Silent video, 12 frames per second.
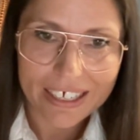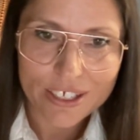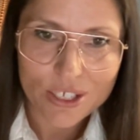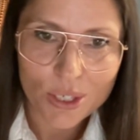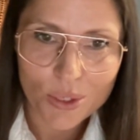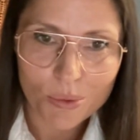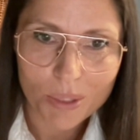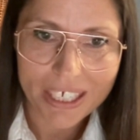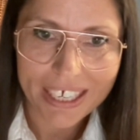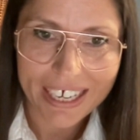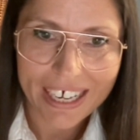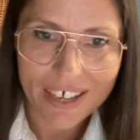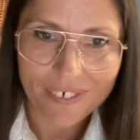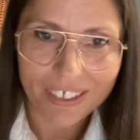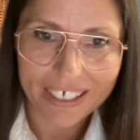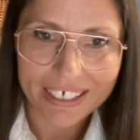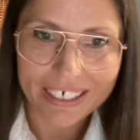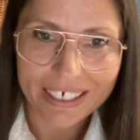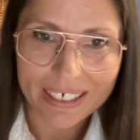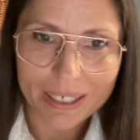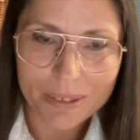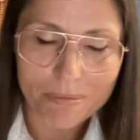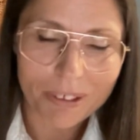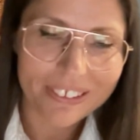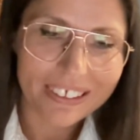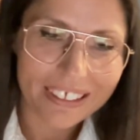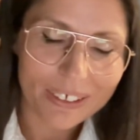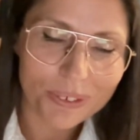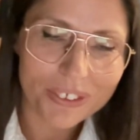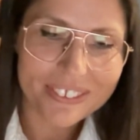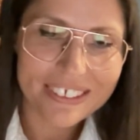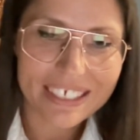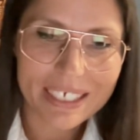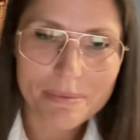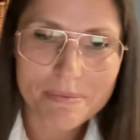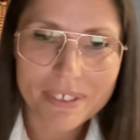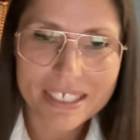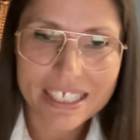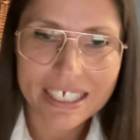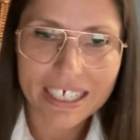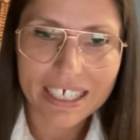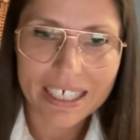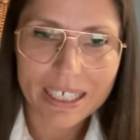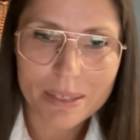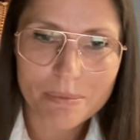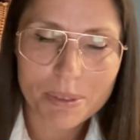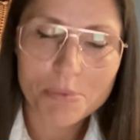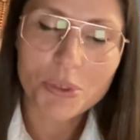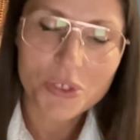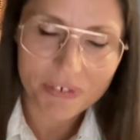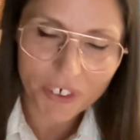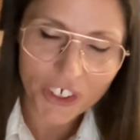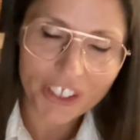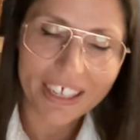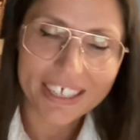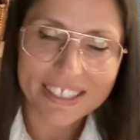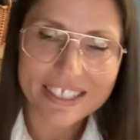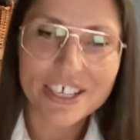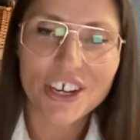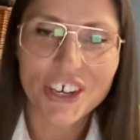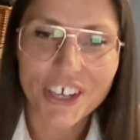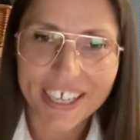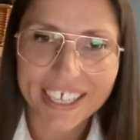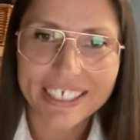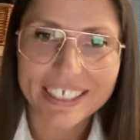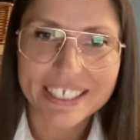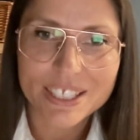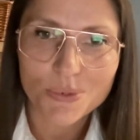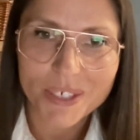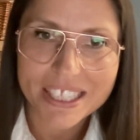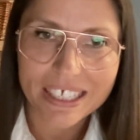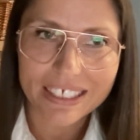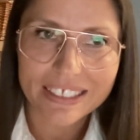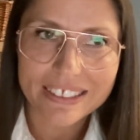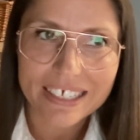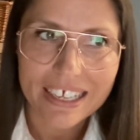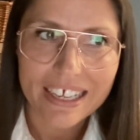So we have multilingual teams, but most of our clients are in Switzerland.